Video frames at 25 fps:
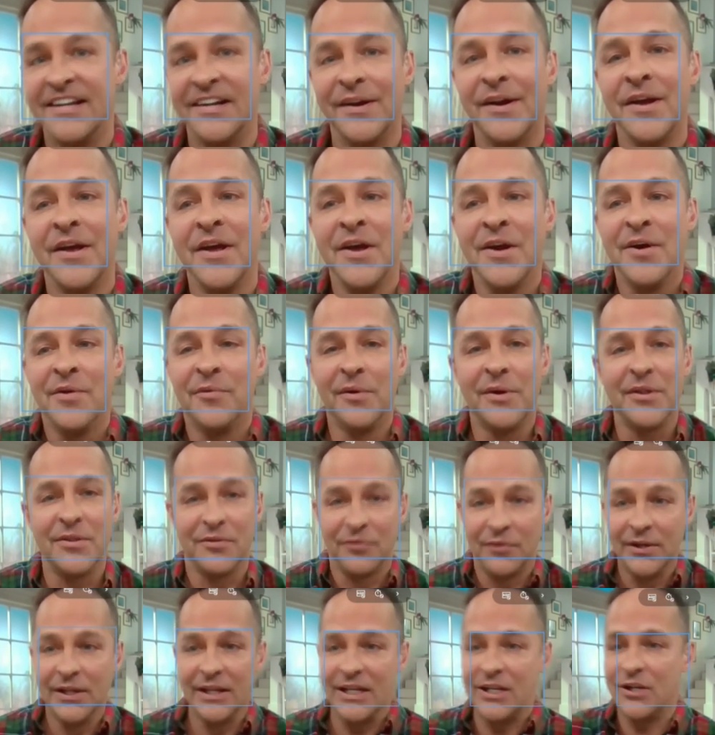One of the really
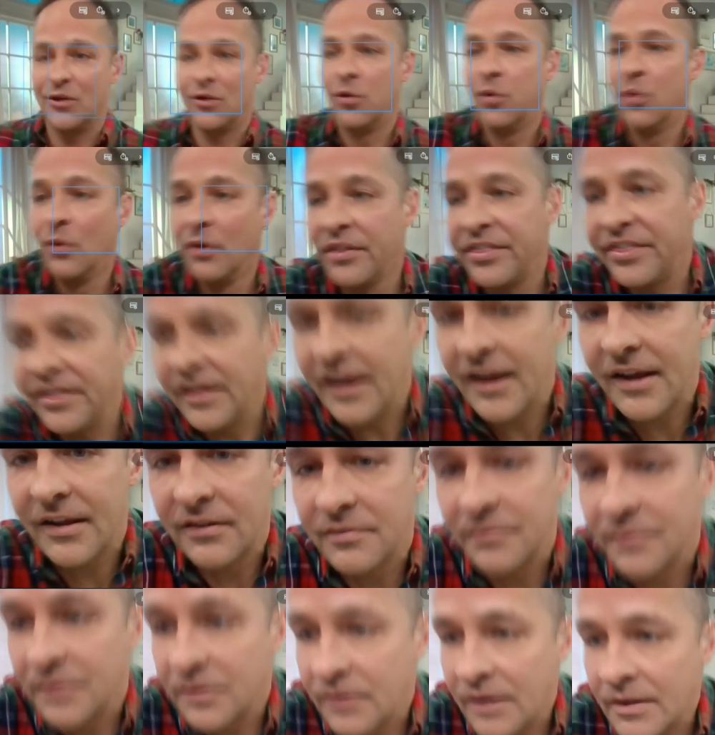cool things, let me
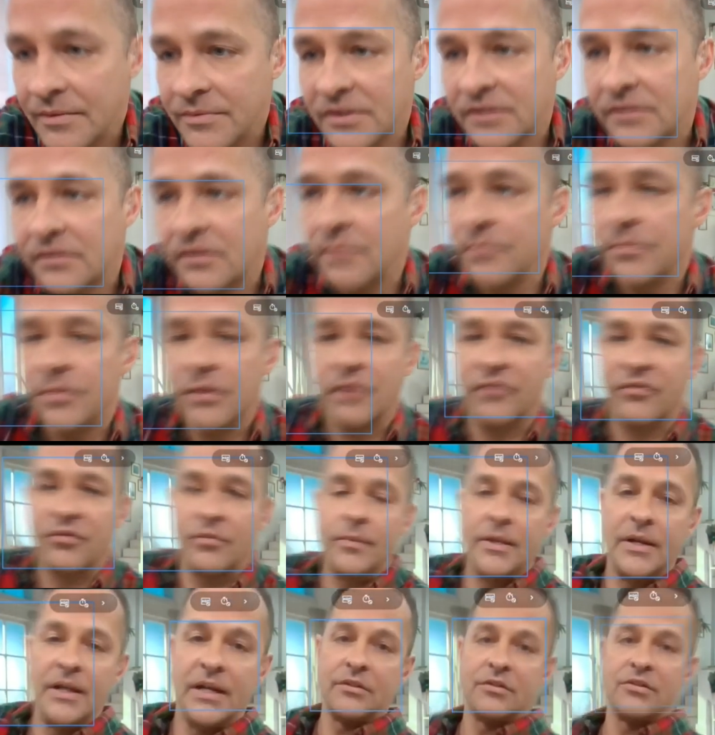grab this computer for a minute to
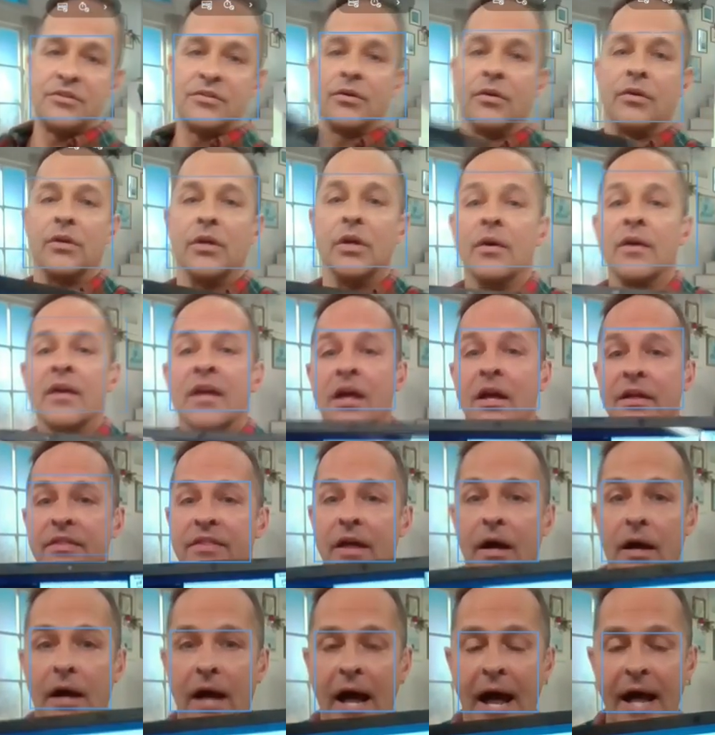show you, the
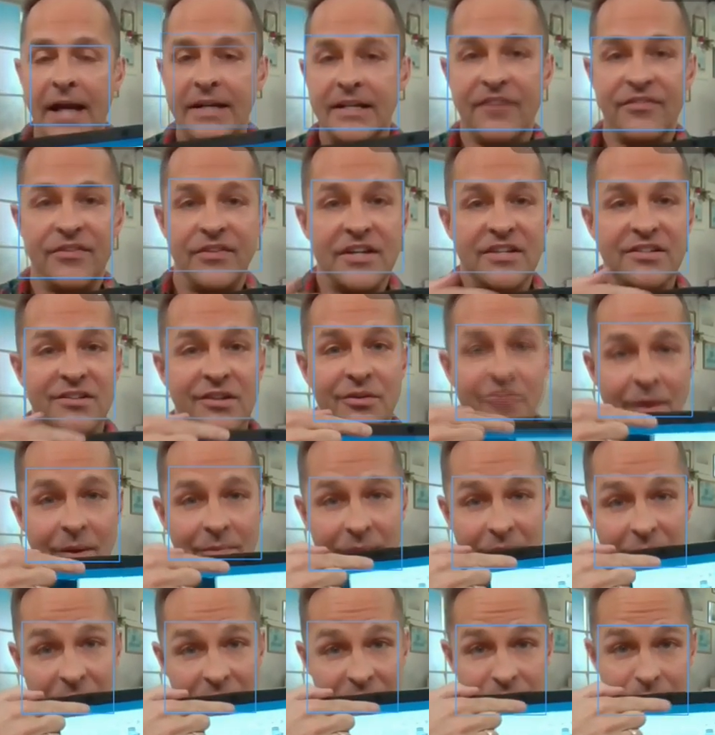high-definition webcam is
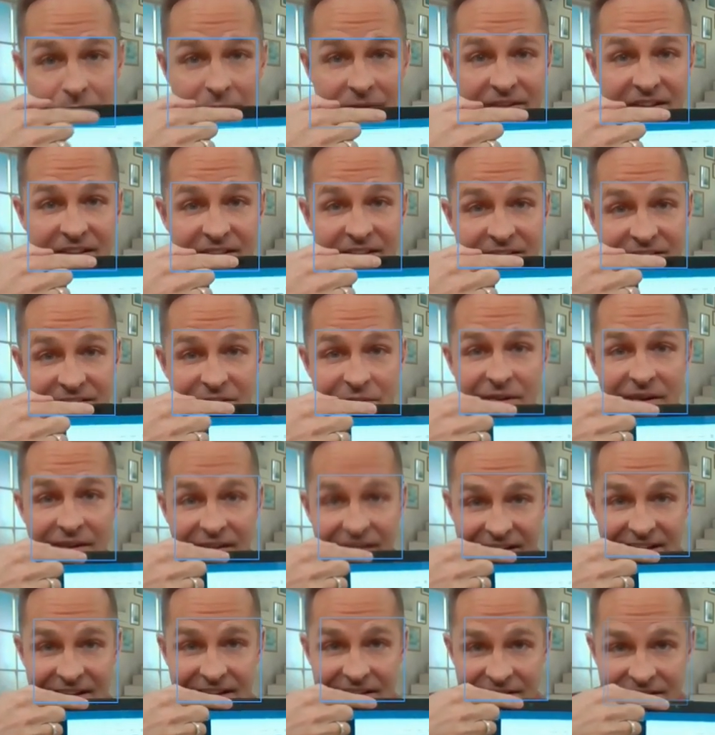built in. So there it
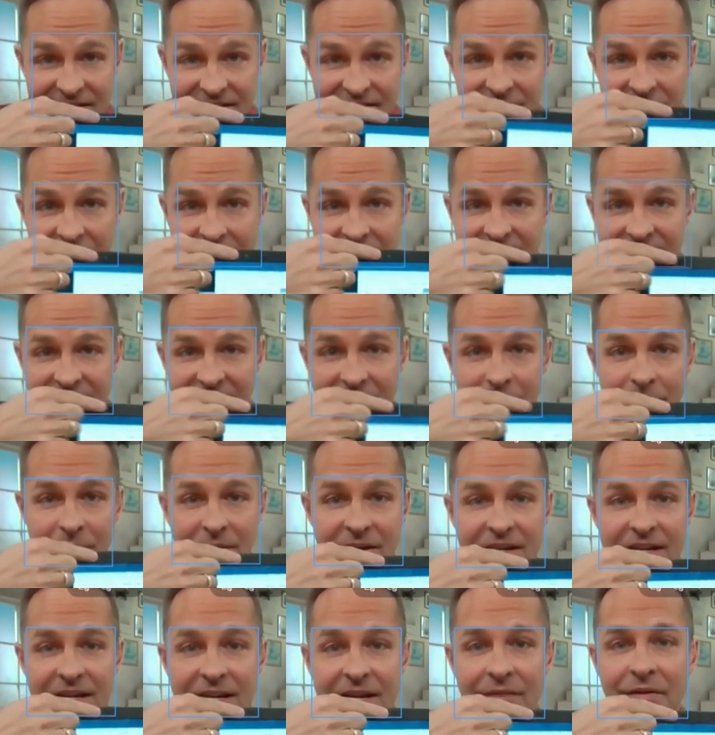is, right there. Pretty neat,
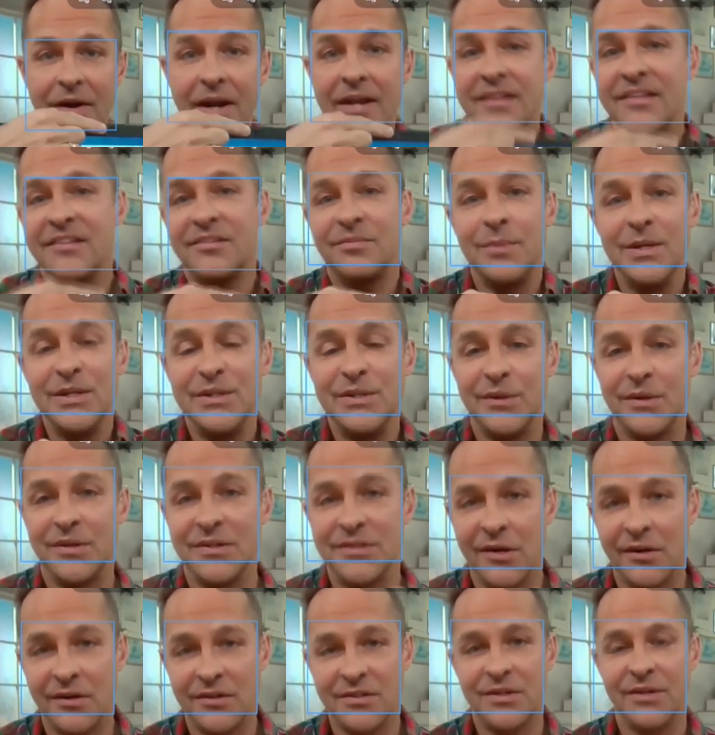right? This means you can talk to your
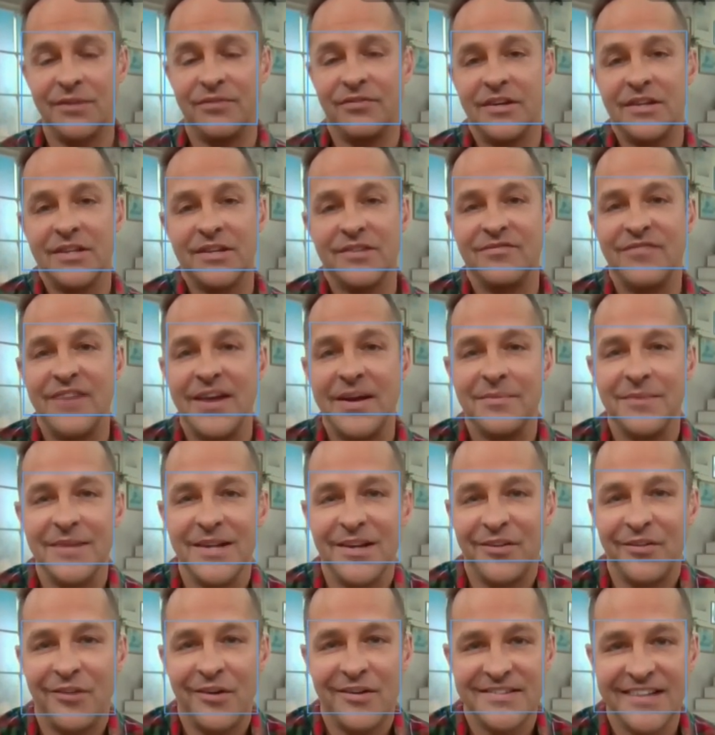friends and family across the
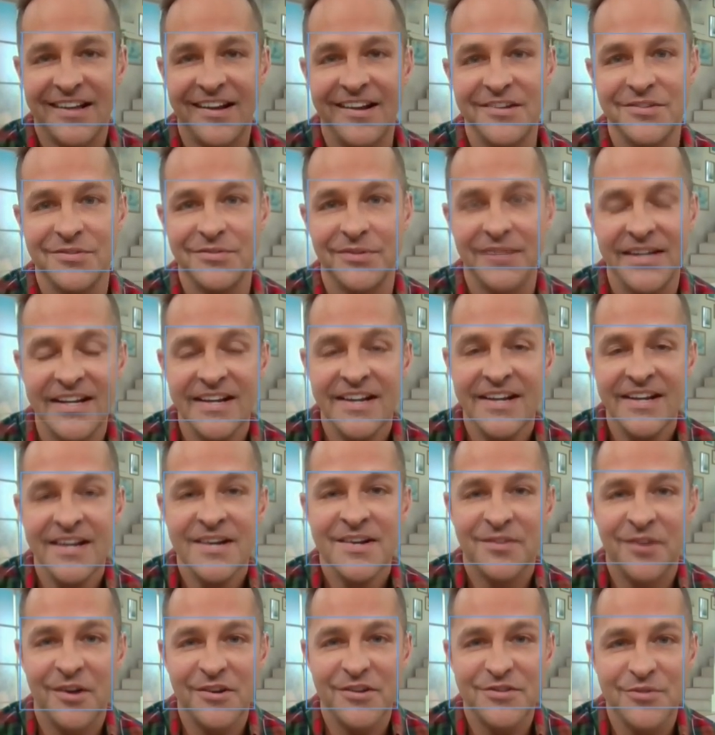country, across the
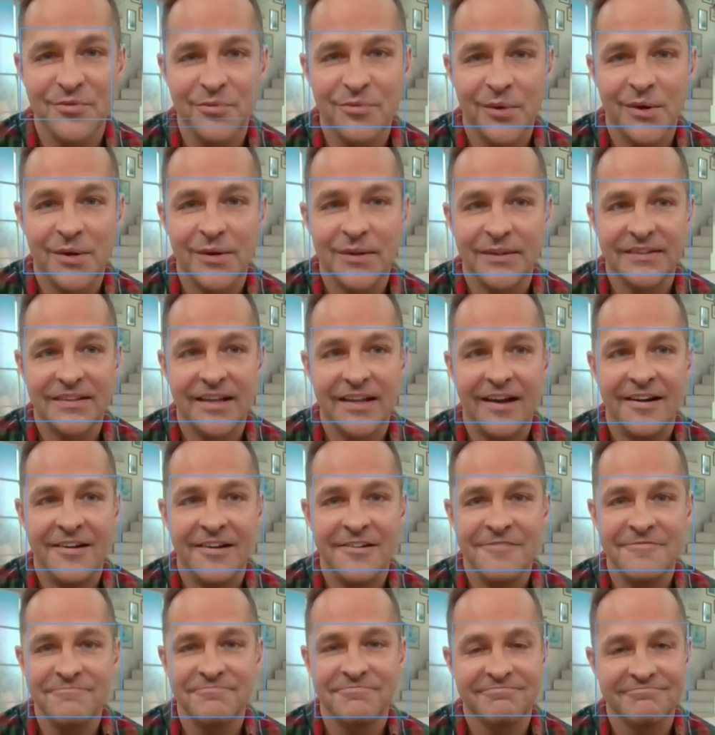world, um,
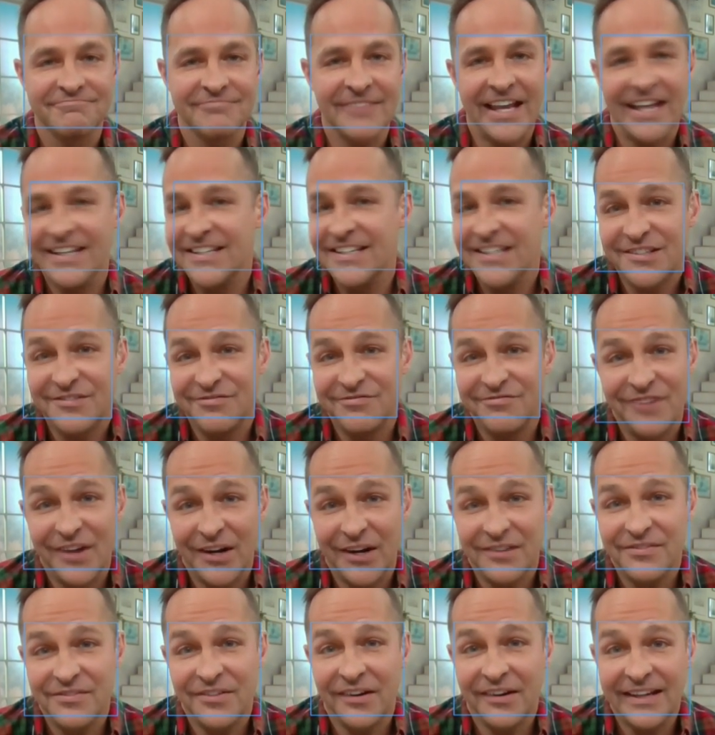and just very, very
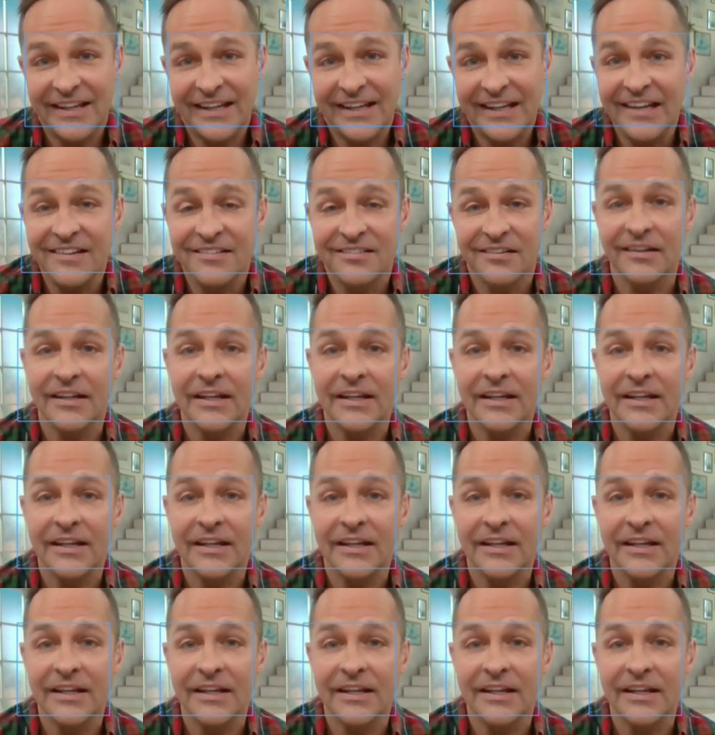easily.